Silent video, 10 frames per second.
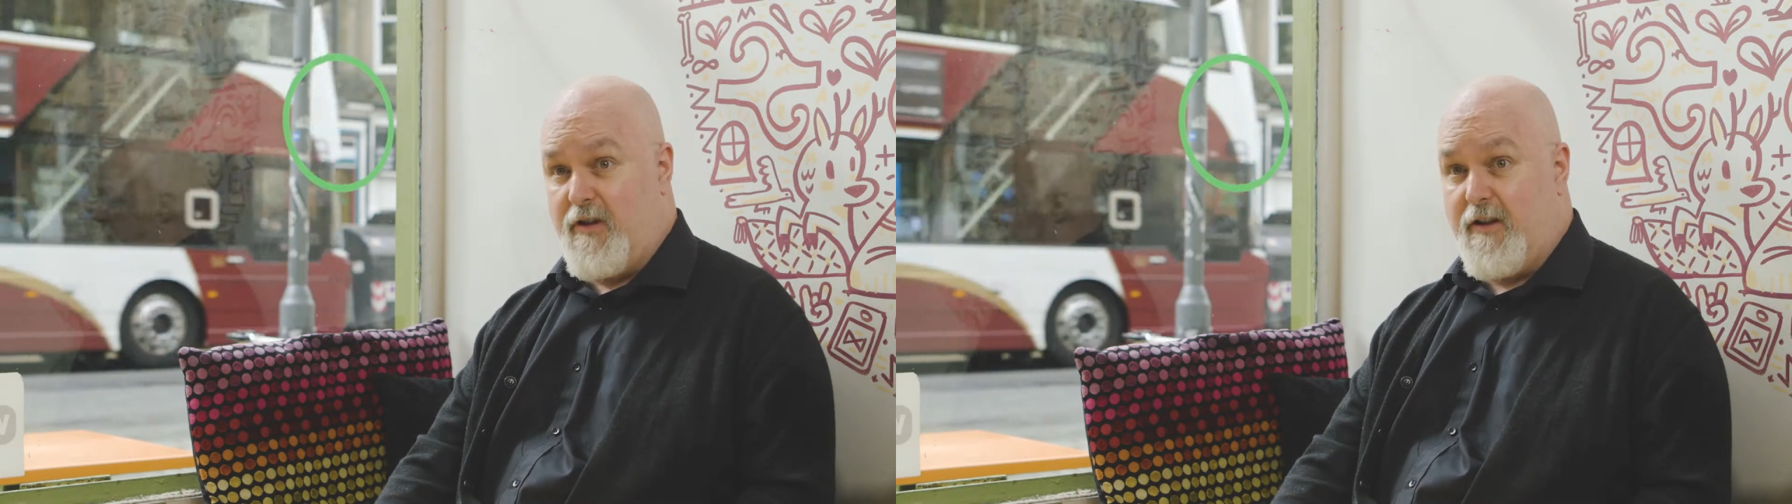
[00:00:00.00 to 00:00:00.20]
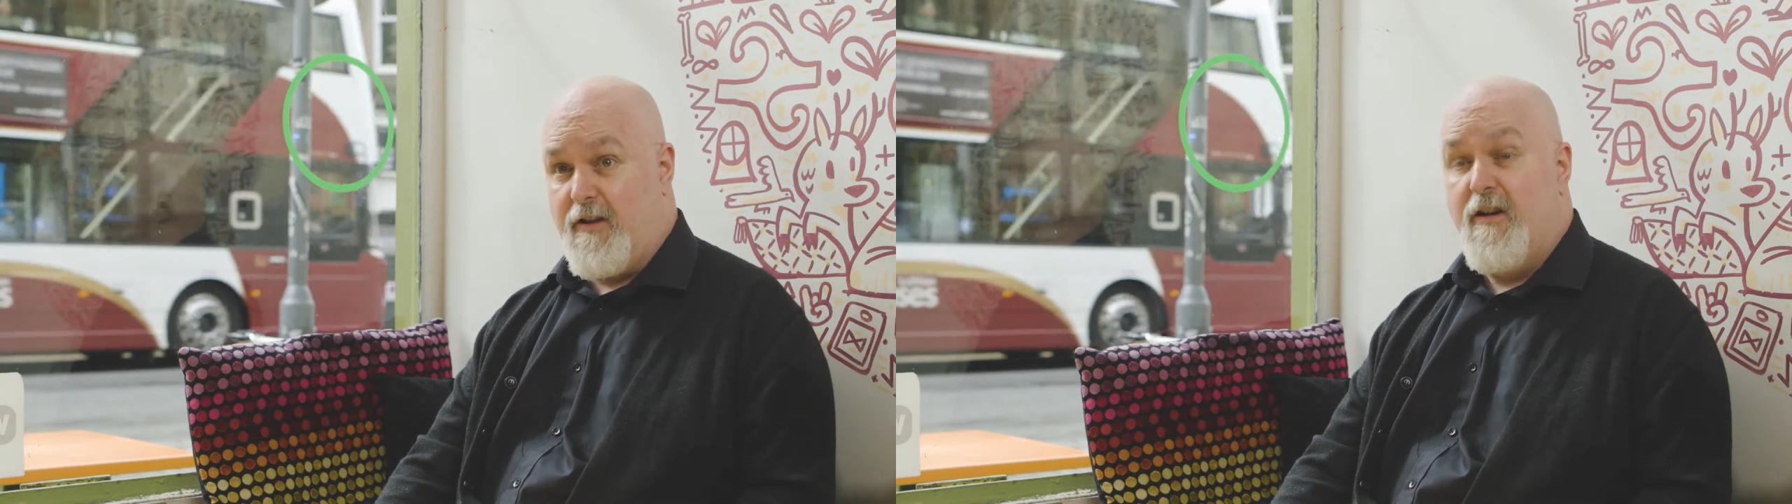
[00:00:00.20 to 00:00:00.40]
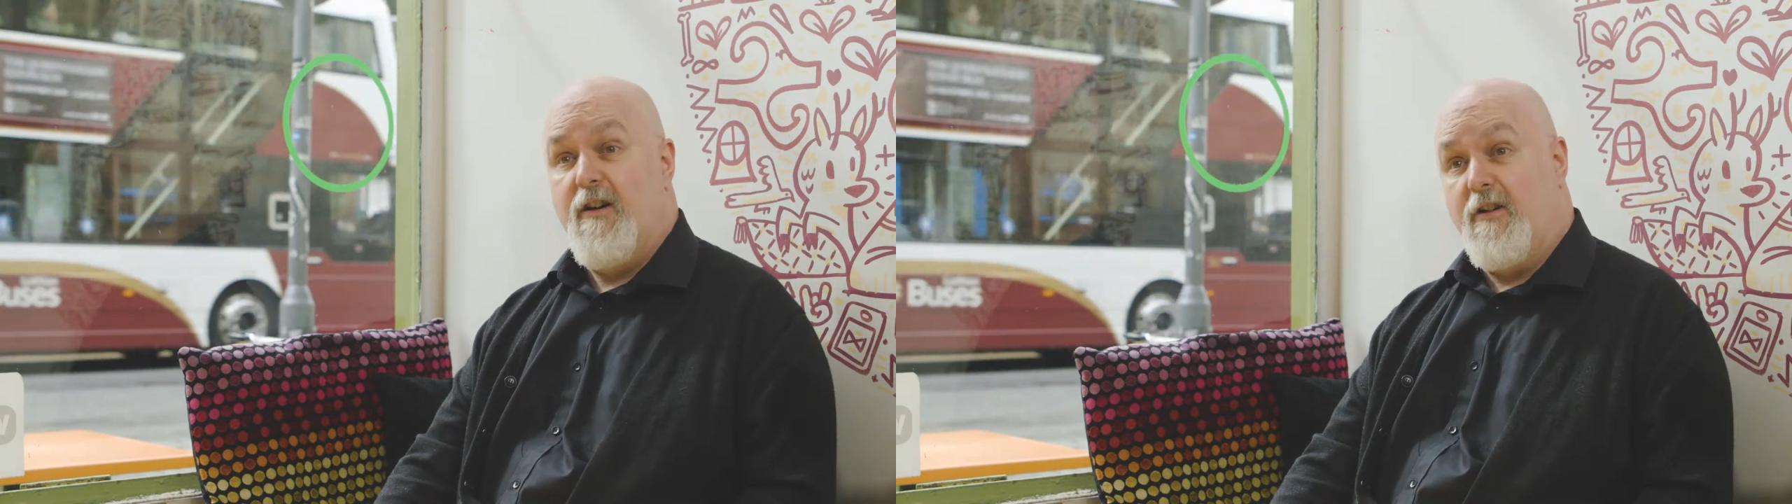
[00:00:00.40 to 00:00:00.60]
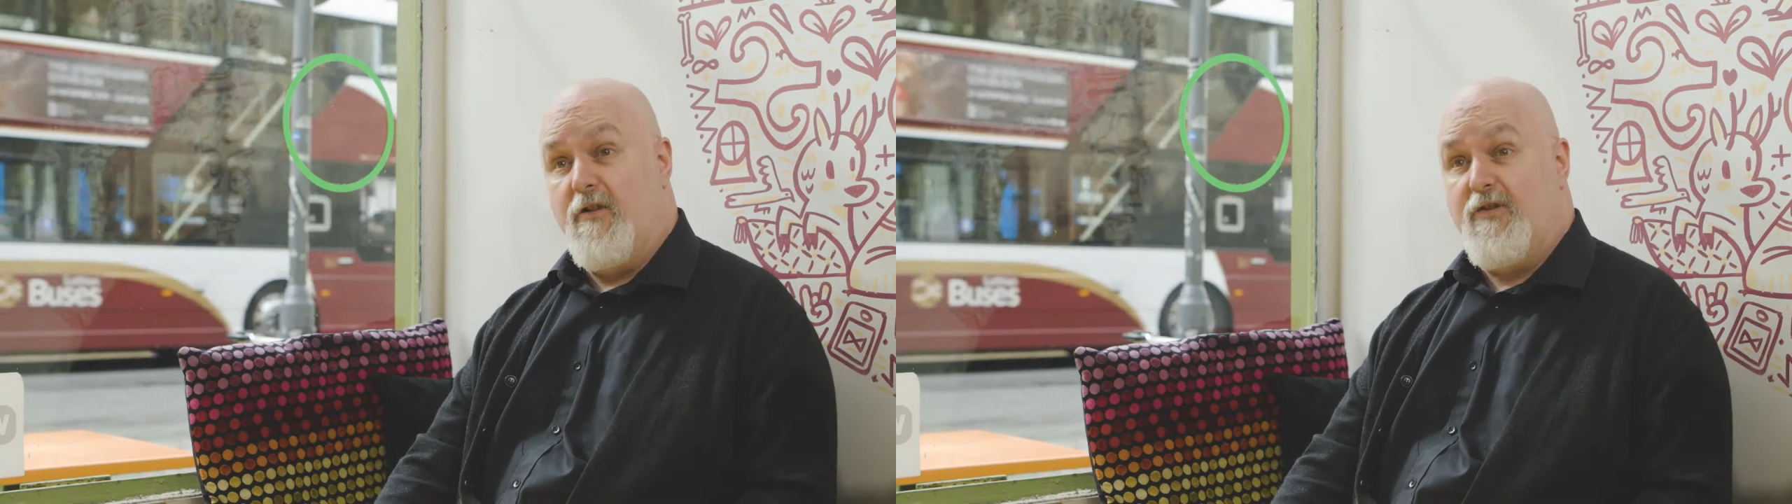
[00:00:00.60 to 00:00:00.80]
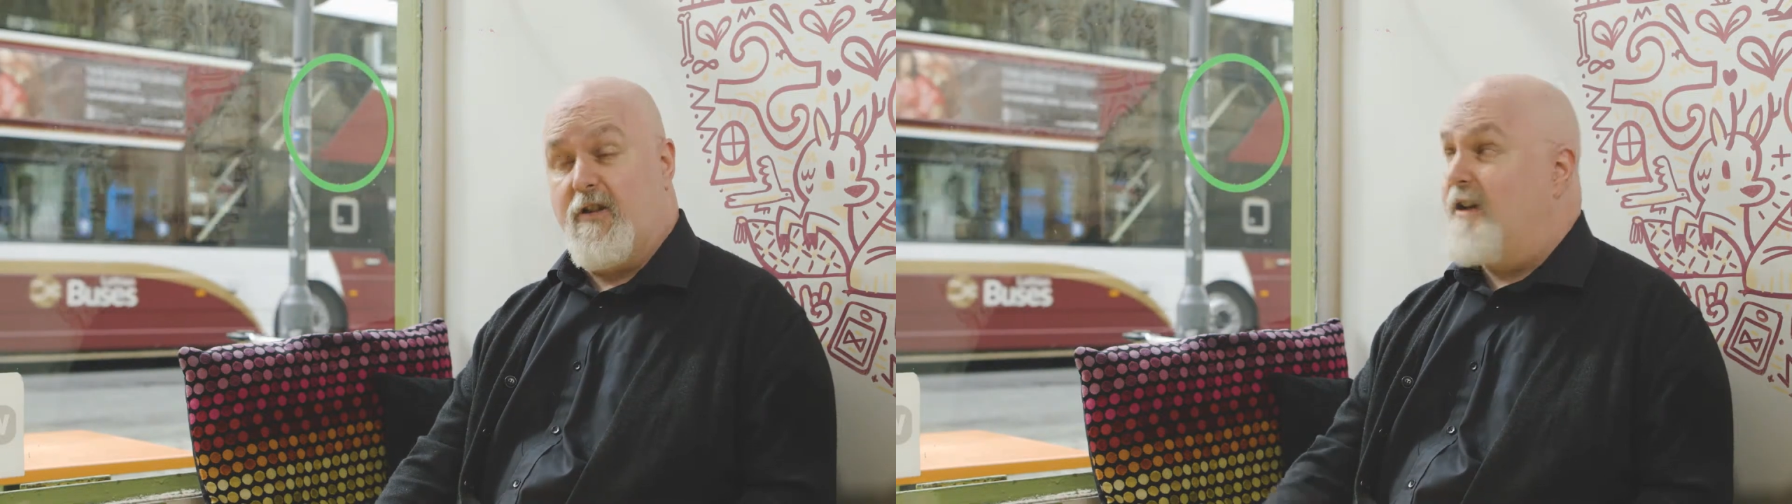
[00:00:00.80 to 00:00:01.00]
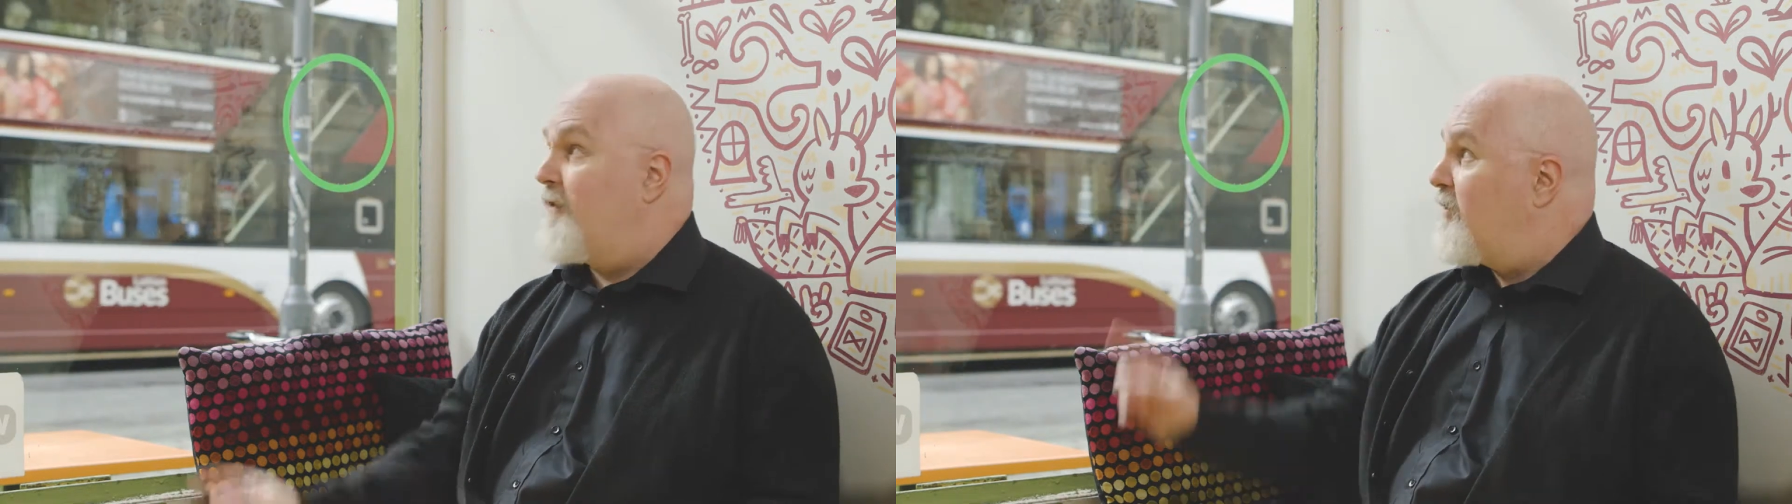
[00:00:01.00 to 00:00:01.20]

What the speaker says: here, I used to live